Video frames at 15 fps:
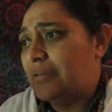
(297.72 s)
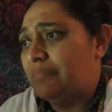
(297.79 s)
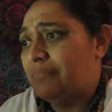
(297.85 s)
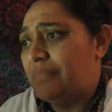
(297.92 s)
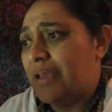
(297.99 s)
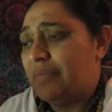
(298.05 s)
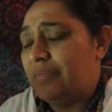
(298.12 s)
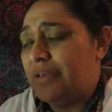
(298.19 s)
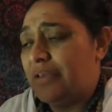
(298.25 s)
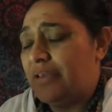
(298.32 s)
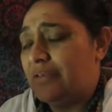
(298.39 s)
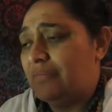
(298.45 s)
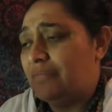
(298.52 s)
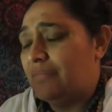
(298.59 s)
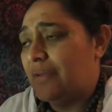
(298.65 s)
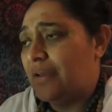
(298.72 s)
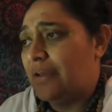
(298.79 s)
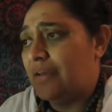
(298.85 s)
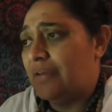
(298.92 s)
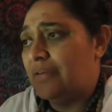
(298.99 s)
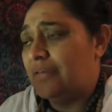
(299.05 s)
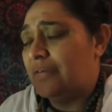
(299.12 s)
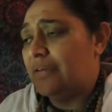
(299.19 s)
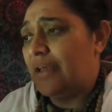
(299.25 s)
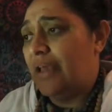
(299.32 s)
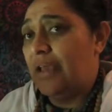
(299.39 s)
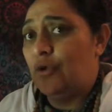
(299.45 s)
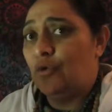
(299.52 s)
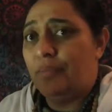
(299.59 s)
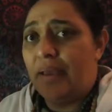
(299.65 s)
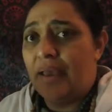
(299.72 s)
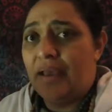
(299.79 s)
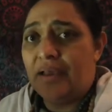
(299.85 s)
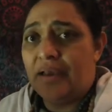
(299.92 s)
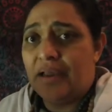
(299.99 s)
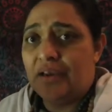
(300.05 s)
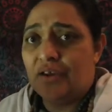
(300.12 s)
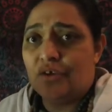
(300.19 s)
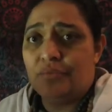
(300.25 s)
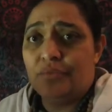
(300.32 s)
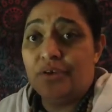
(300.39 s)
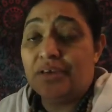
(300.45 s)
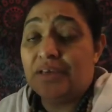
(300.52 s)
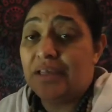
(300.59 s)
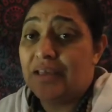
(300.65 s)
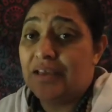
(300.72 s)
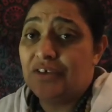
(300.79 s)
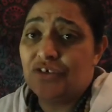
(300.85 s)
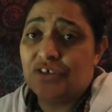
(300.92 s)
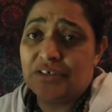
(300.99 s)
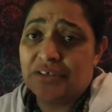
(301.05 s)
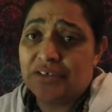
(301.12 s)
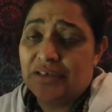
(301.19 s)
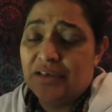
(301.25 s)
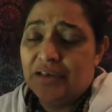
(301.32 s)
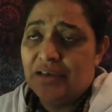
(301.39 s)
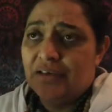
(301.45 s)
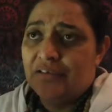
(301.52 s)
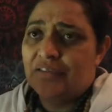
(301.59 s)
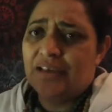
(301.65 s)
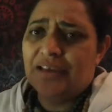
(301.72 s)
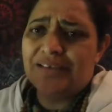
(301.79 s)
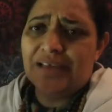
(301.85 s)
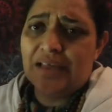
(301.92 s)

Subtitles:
maybe help out at a community kitchen, things